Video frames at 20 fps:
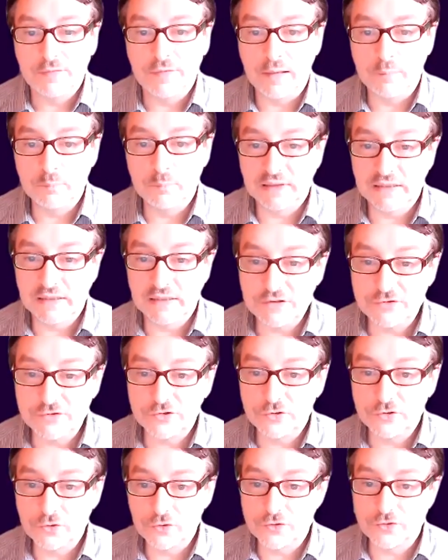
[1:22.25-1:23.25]
then please
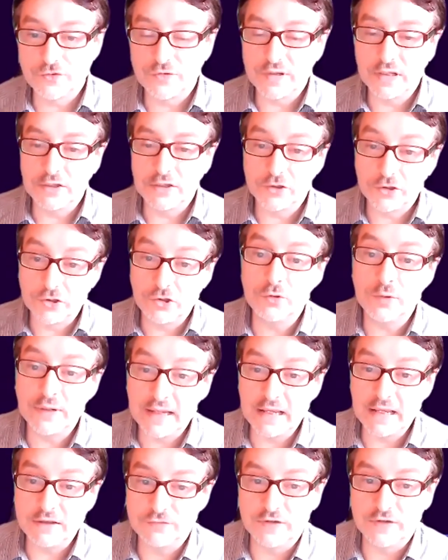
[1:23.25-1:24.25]
use the
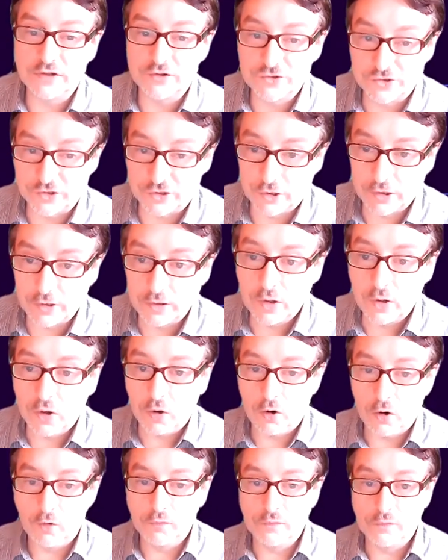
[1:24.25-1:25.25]
Q&A feature
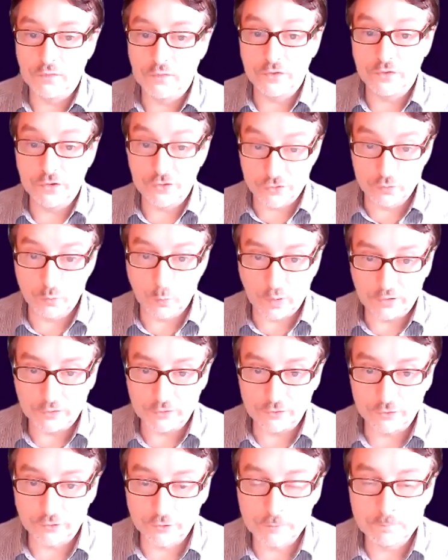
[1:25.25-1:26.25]
on the Zoom
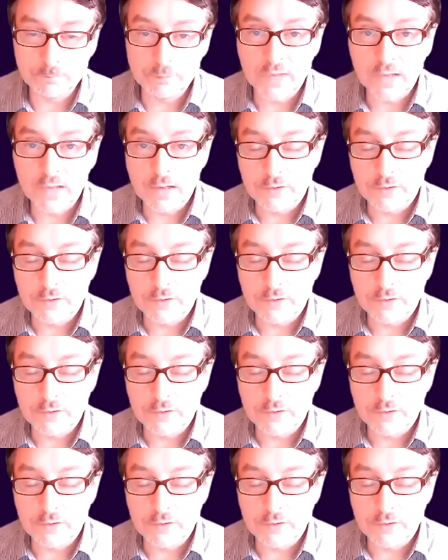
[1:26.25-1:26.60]
window.